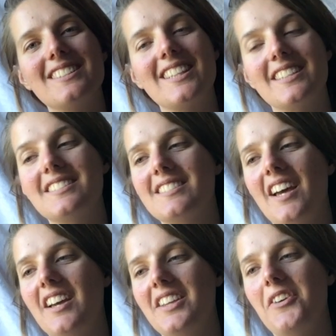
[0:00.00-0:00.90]
this
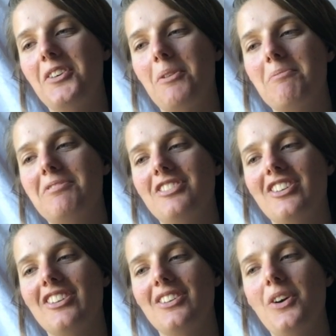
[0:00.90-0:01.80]
yarn up,
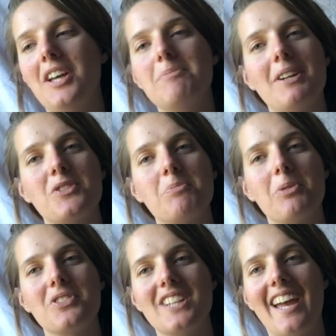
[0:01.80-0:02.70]
for quite a special
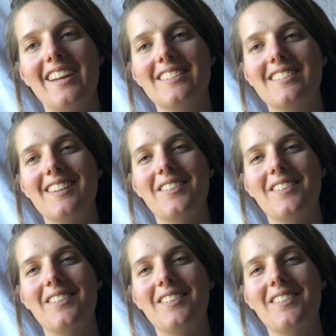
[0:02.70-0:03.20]
project.